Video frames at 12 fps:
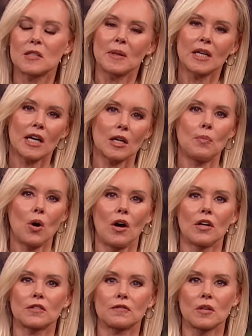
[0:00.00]
makes me kind of
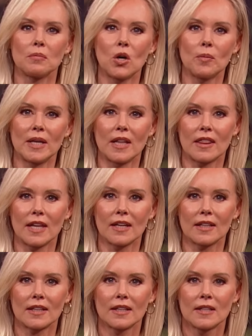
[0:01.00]
pause for a moment and
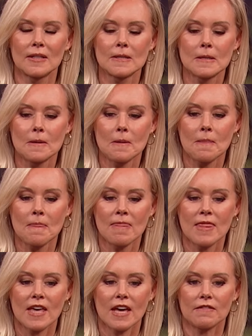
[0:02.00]
think,
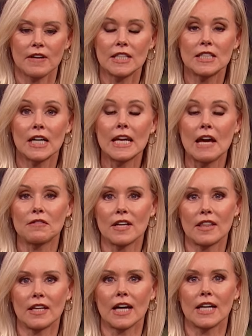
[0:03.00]
have I done
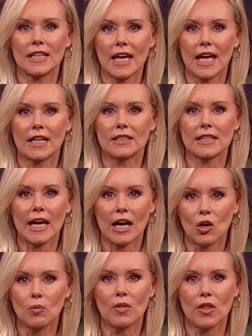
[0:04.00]
everything I can to
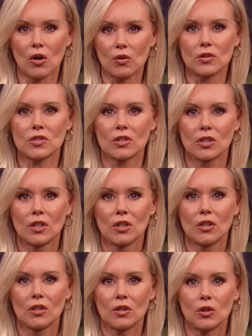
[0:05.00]
help those
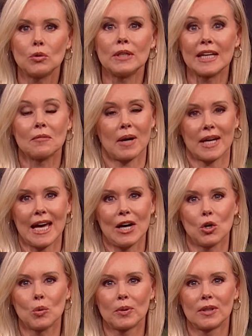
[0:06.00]
who need my
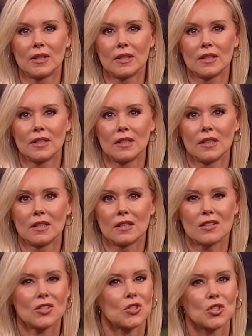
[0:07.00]
help?
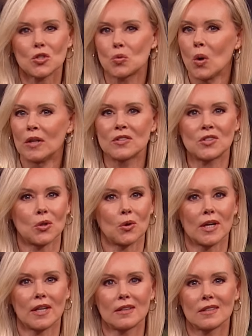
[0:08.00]
This is just one
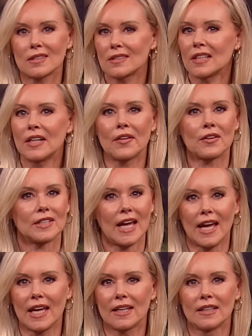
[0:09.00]
story. This is another
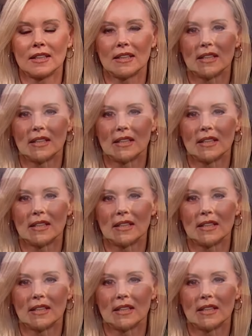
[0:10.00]
day.